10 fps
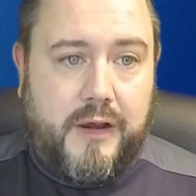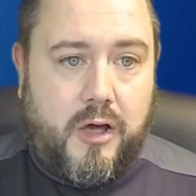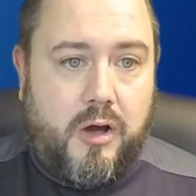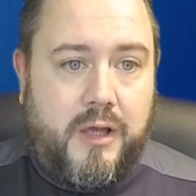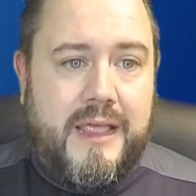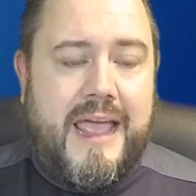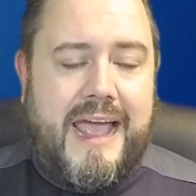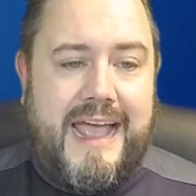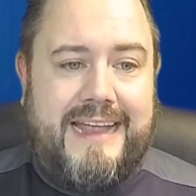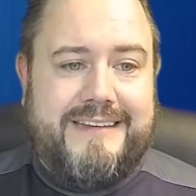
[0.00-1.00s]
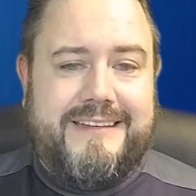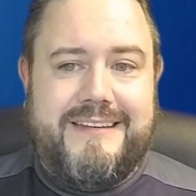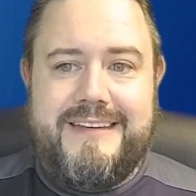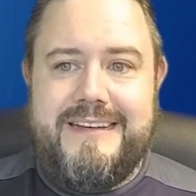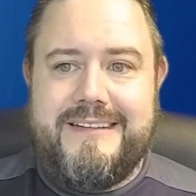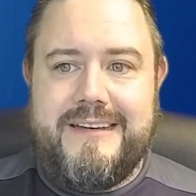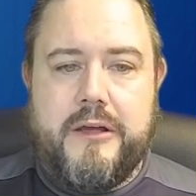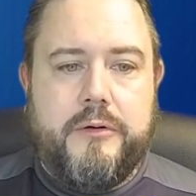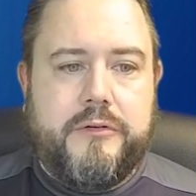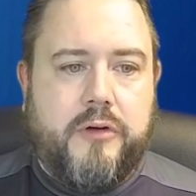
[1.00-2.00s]
lot as the season
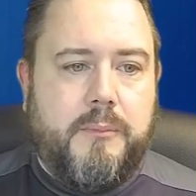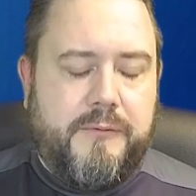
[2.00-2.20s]
goes on.